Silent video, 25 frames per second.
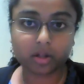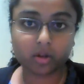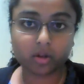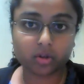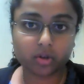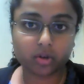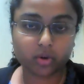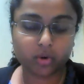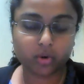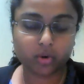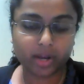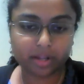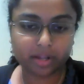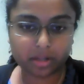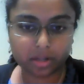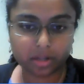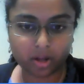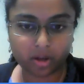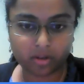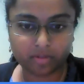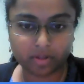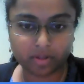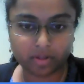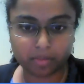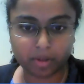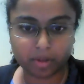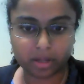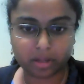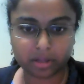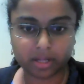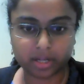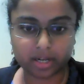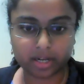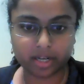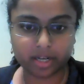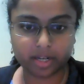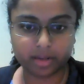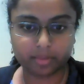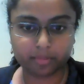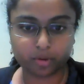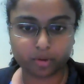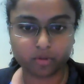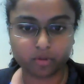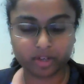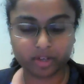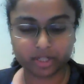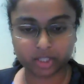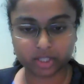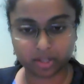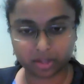So the create service basically
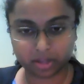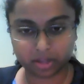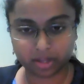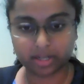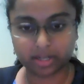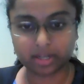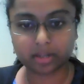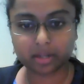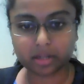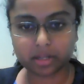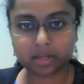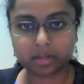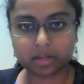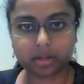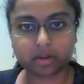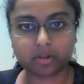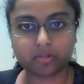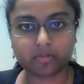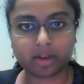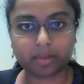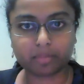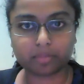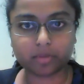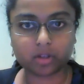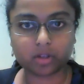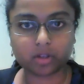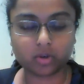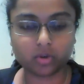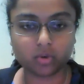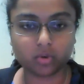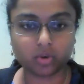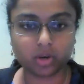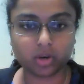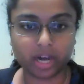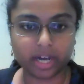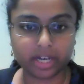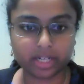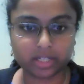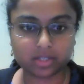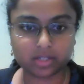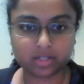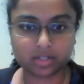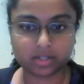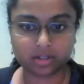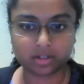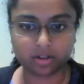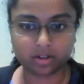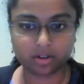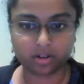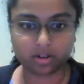provisions an instance of MQLight
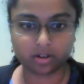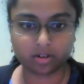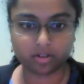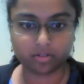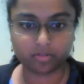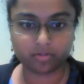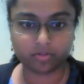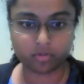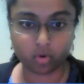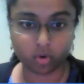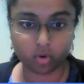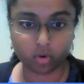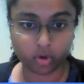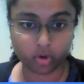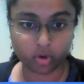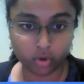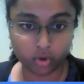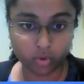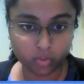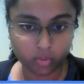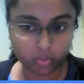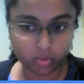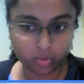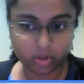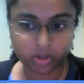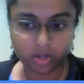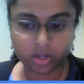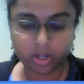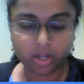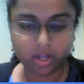for you,